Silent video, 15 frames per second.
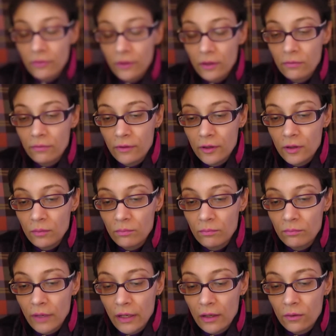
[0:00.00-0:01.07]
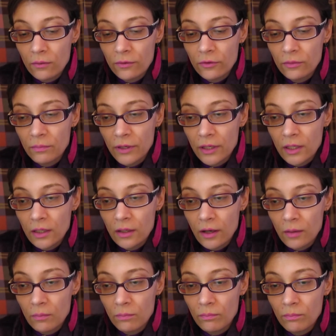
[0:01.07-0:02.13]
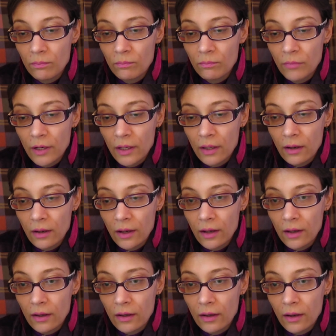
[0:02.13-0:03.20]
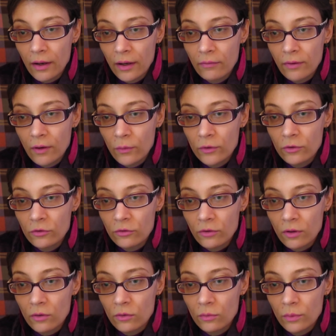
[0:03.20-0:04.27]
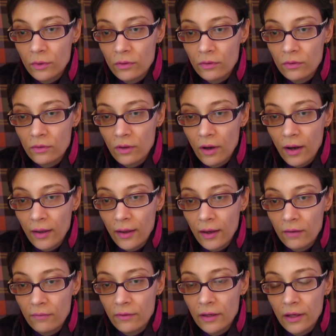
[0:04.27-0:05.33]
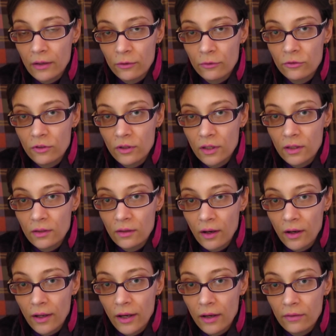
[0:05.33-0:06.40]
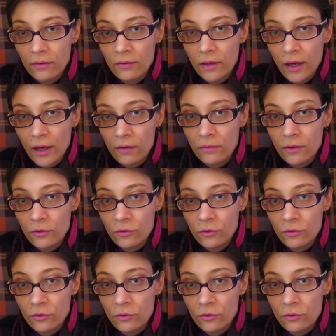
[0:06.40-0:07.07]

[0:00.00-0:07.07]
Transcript: Thankfully, my health is picking up, but uh, I've always struggled with not having energy and not having having